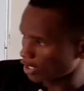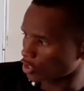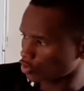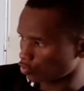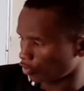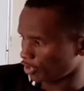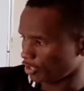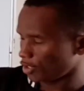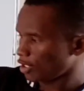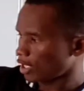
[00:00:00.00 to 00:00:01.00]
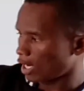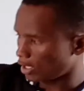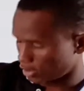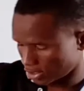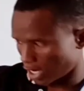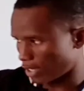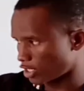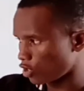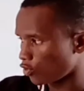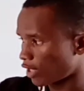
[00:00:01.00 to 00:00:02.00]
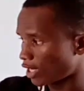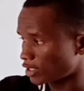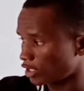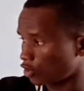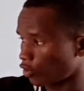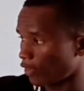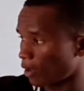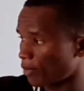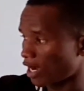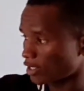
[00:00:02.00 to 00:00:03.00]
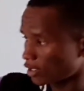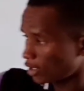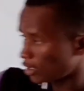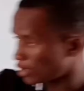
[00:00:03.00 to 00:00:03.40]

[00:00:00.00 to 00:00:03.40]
that is one thing. And I tell you that in the other part,